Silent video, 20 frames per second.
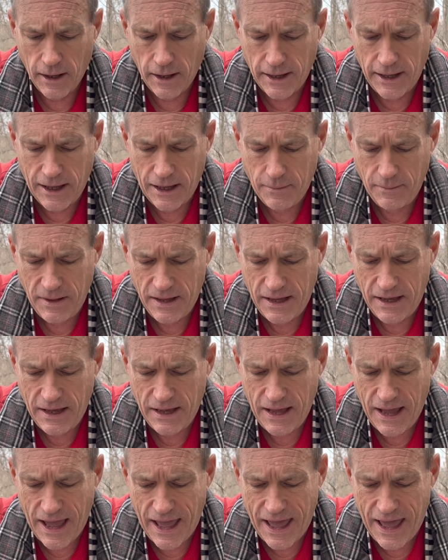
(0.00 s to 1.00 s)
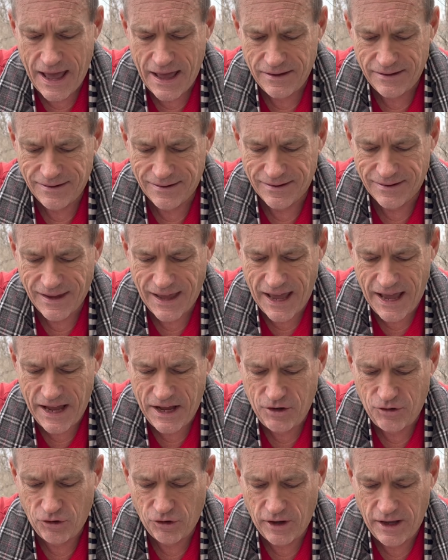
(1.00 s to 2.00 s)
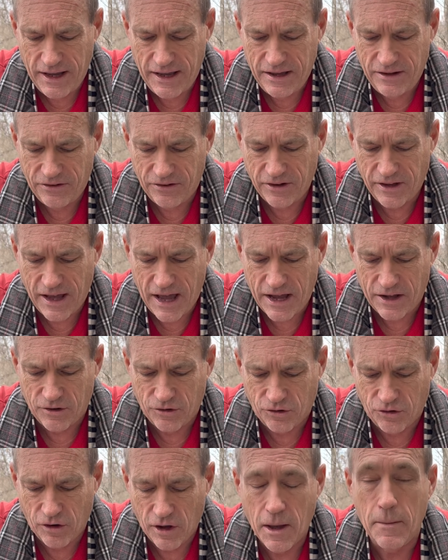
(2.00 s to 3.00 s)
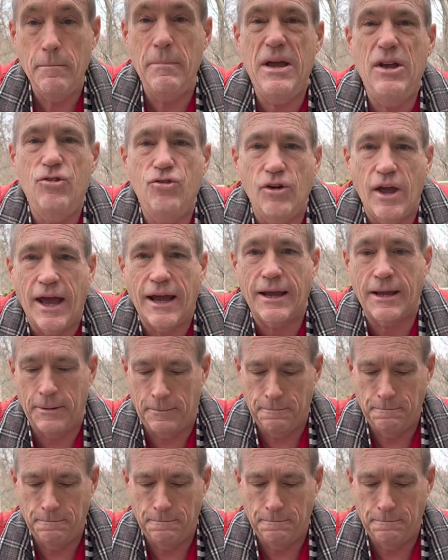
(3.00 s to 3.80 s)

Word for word: M E S H E C H, Meshech,